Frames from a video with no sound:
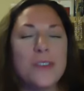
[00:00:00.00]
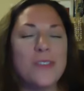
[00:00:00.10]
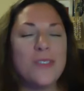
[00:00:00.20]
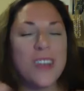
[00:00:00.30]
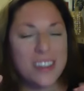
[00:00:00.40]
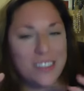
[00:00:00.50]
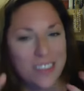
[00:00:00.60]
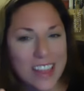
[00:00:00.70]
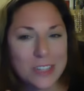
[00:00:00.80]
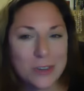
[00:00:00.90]
when you
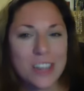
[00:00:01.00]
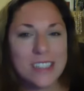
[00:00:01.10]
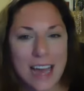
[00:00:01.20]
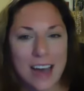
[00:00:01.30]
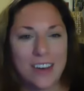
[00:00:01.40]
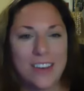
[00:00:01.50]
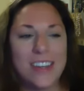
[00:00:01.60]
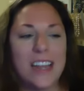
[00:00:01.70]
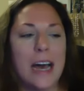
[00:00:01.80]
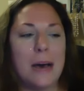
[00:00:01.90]
really drill
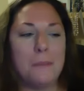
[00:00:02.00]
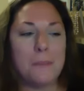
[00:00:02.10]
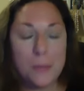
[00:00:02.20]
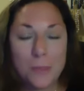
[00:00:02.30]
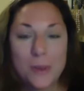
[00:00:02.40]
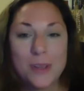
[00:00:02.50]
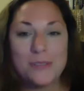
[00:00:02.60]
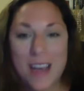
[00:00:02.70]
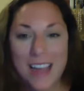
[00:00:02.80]
down, people